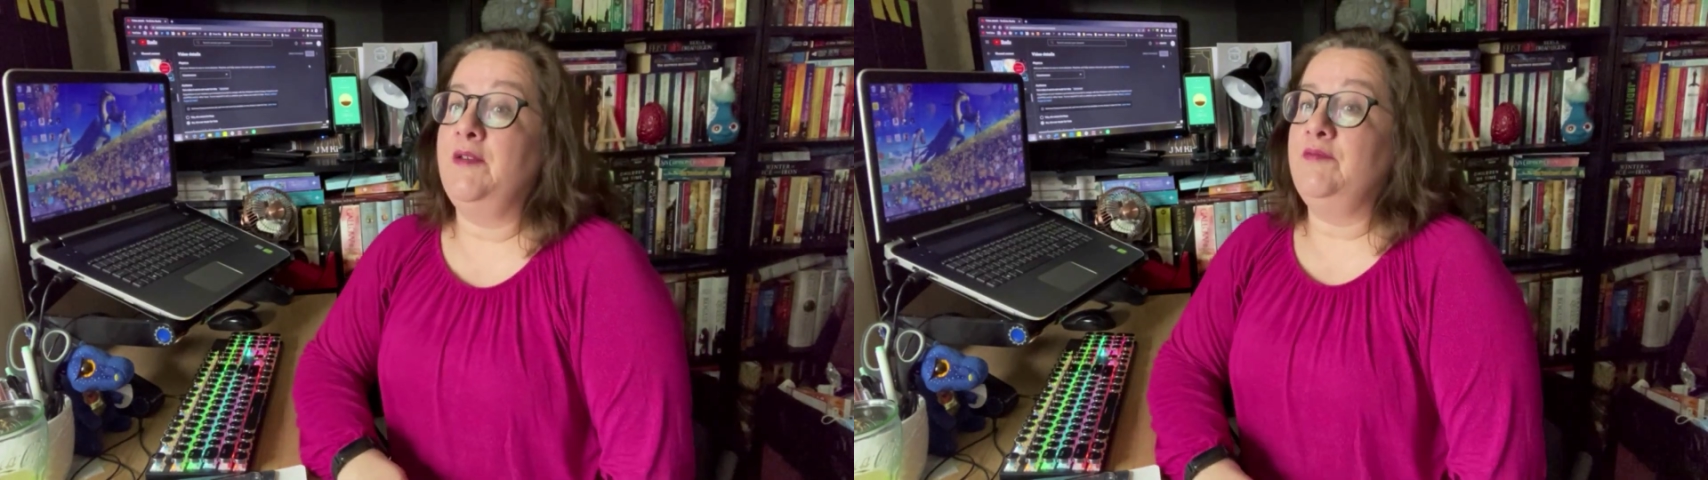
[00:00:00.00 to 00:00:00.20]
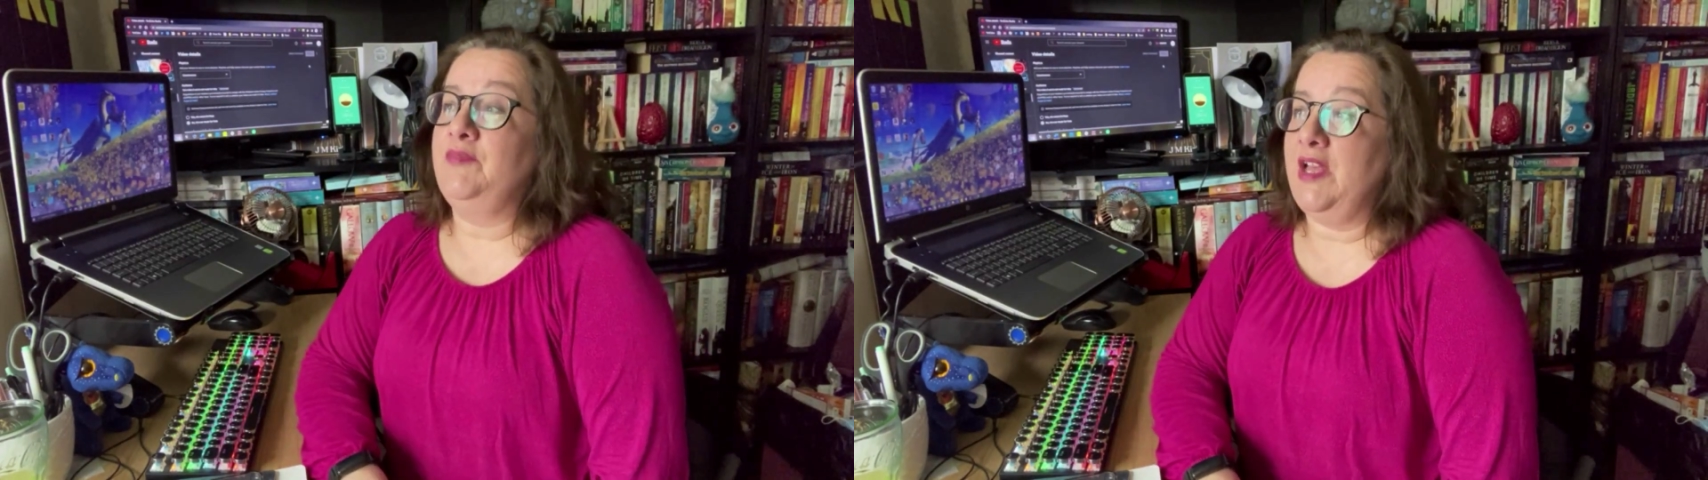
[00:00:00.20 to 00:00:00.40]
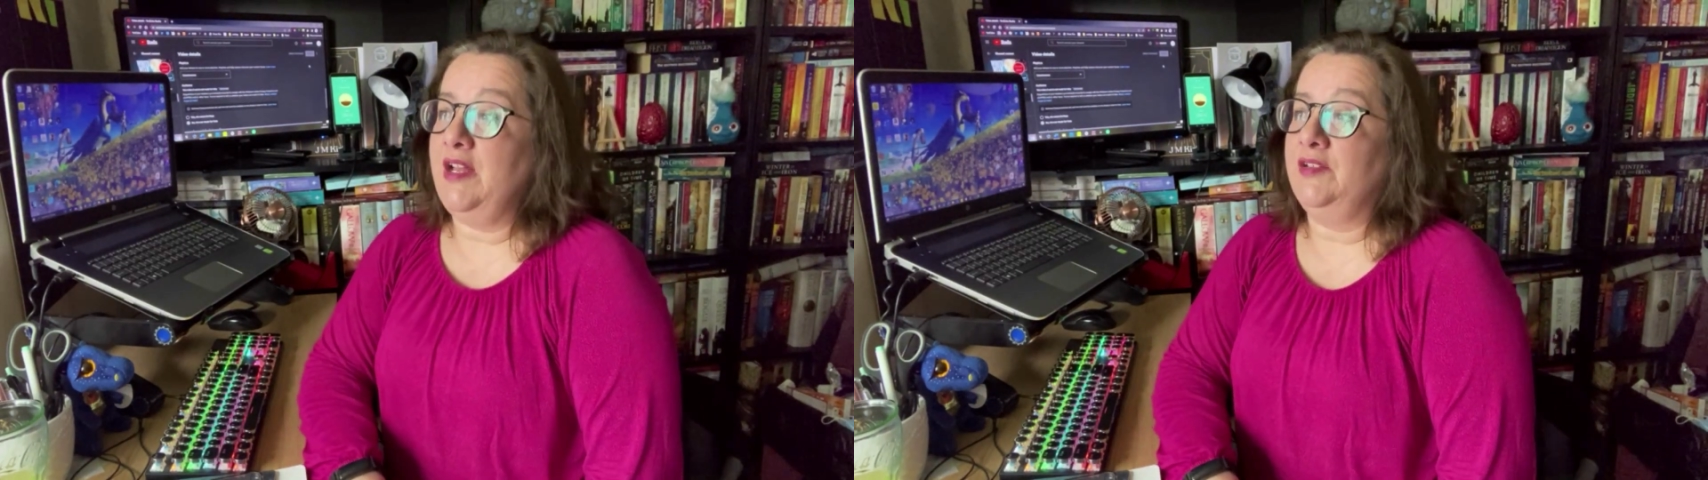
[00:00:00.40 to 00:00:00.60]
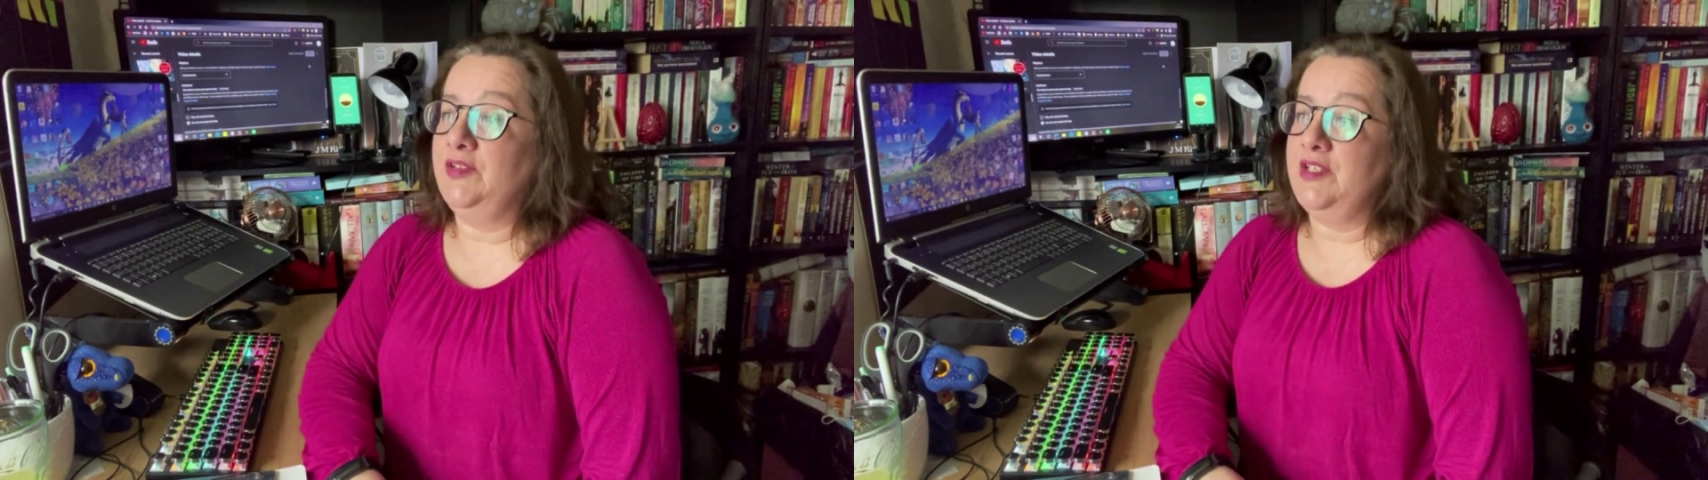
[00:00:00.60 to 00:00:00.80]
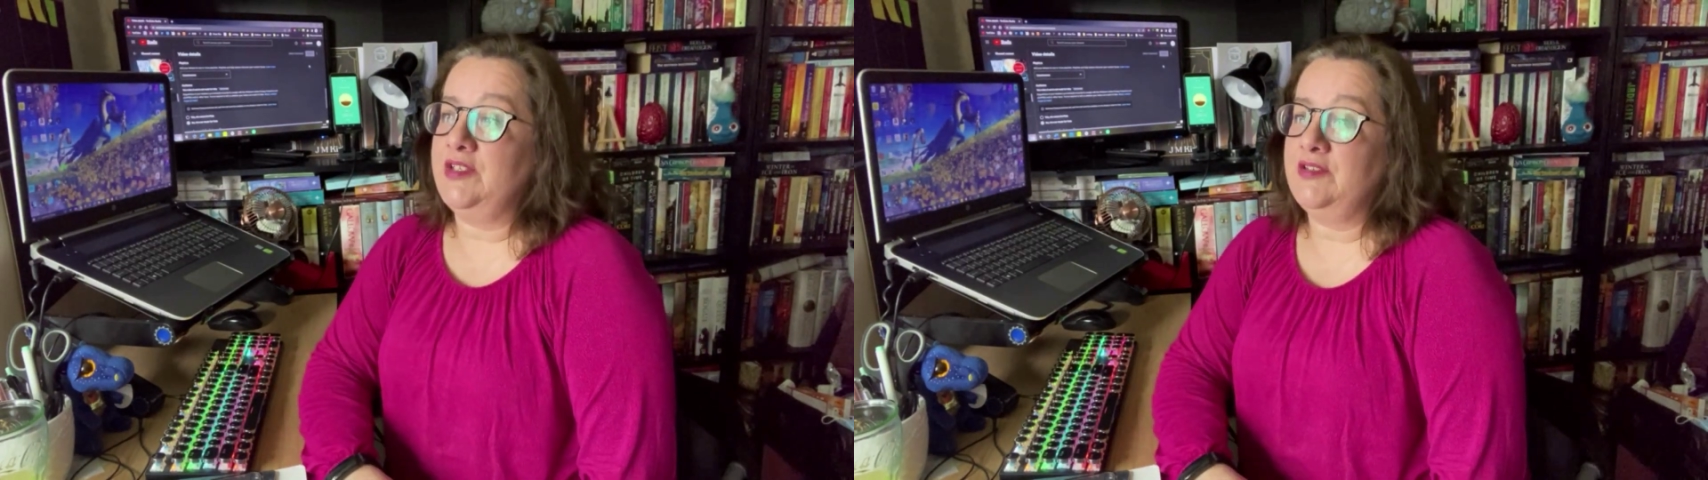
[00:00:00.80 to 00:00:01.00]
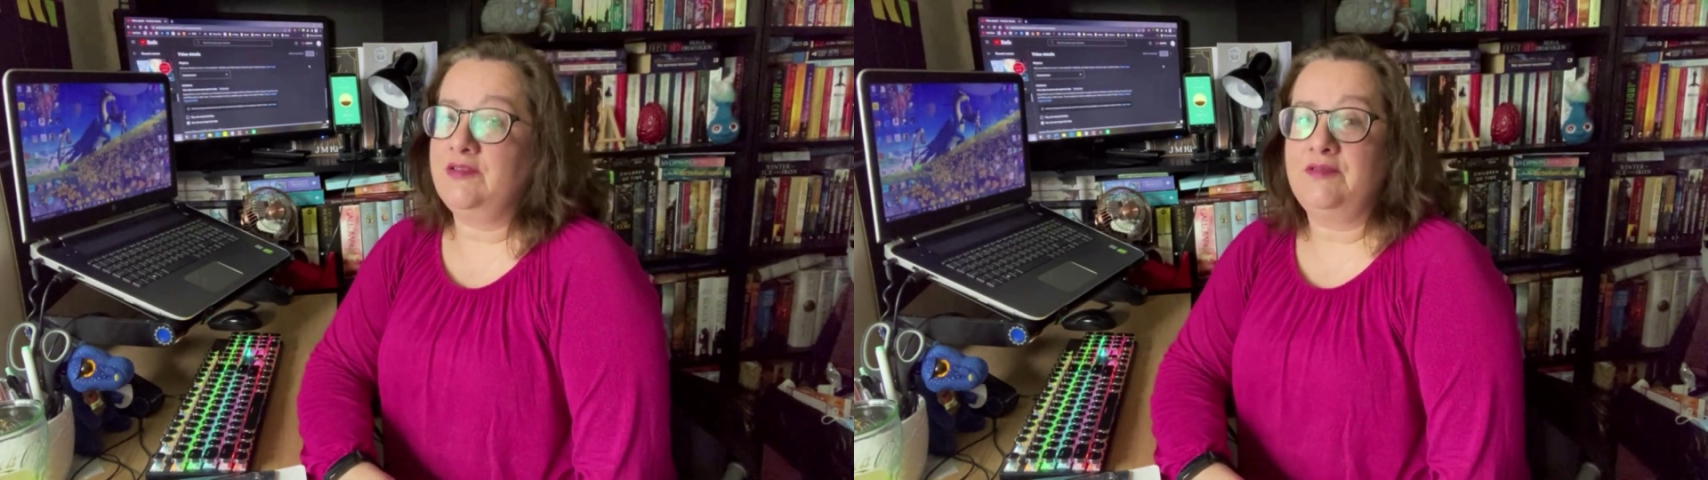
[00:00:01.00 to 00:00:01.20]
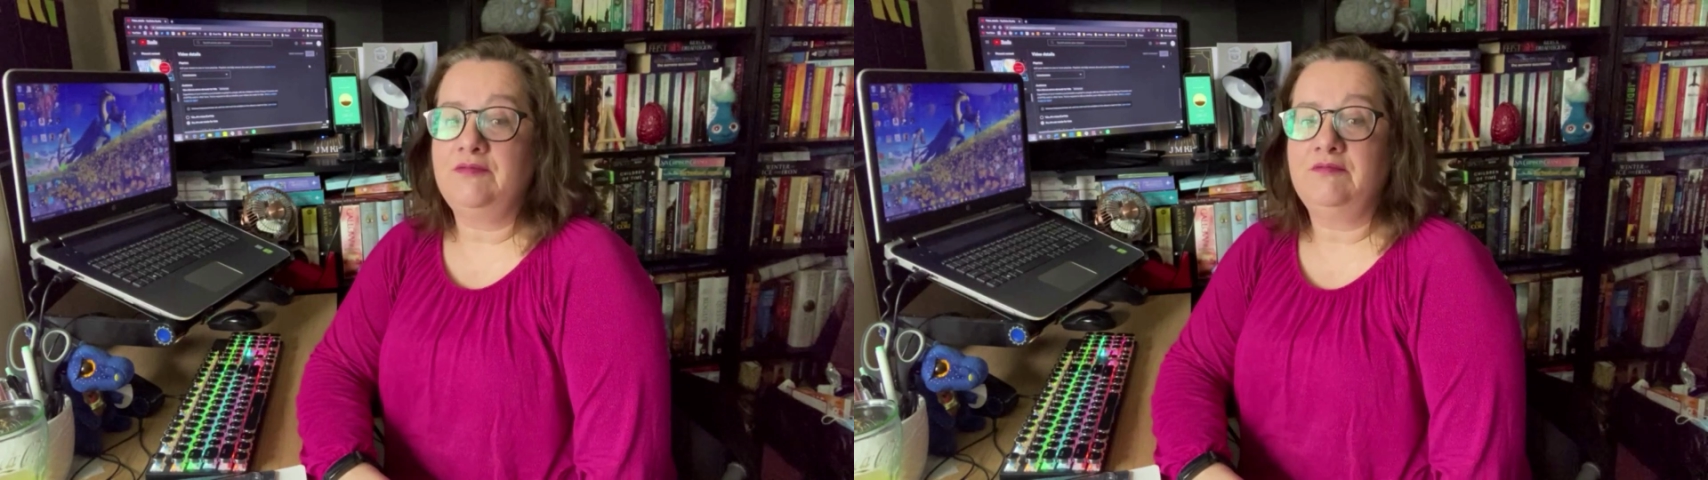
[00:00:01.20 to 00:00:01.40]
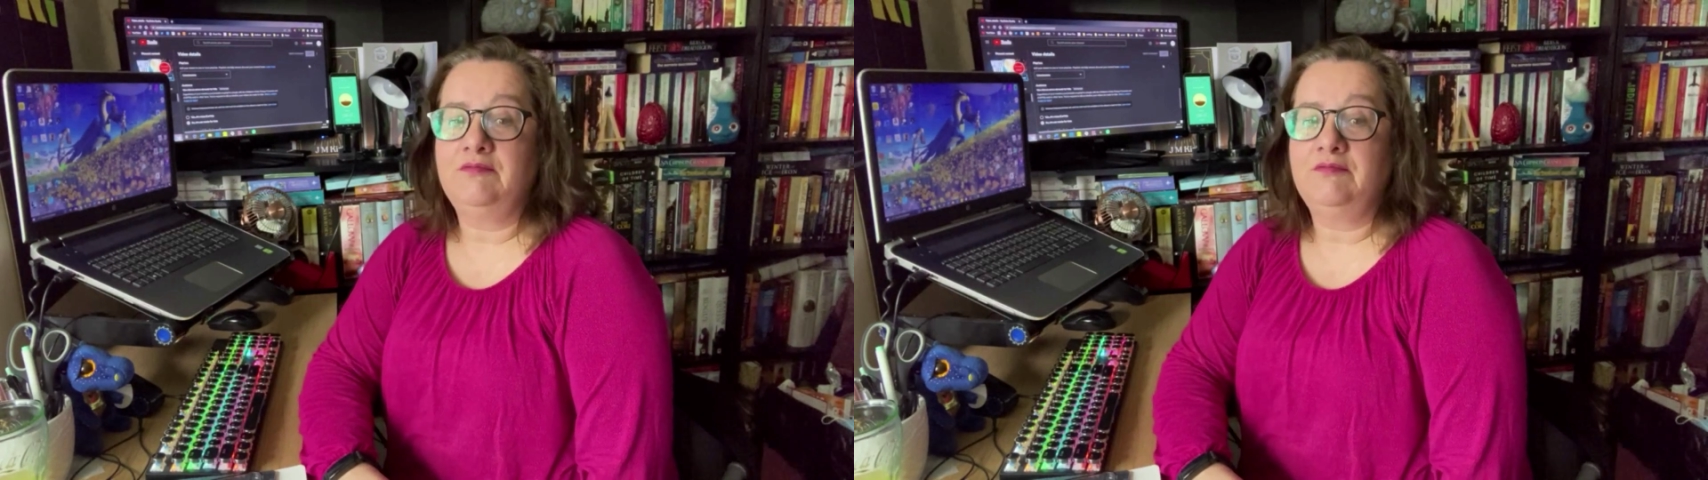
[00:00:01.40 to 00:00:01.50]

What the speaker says: the illness